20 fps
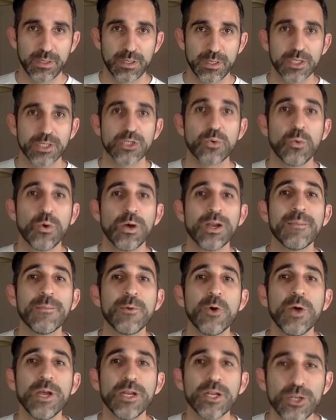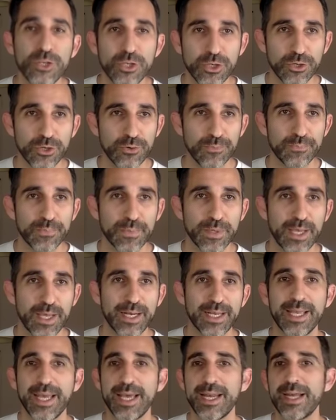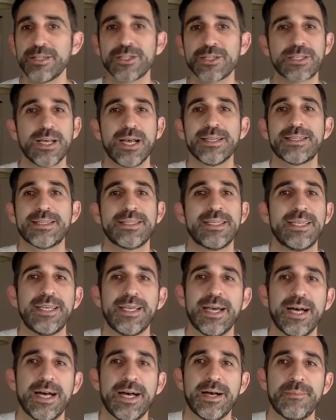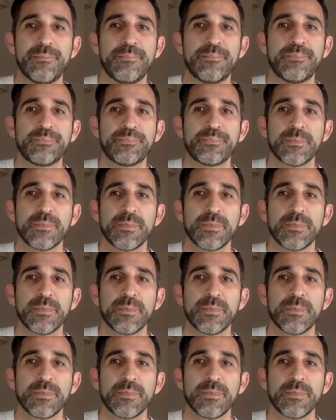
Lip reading: So what I'm going to do, and again, I see Eric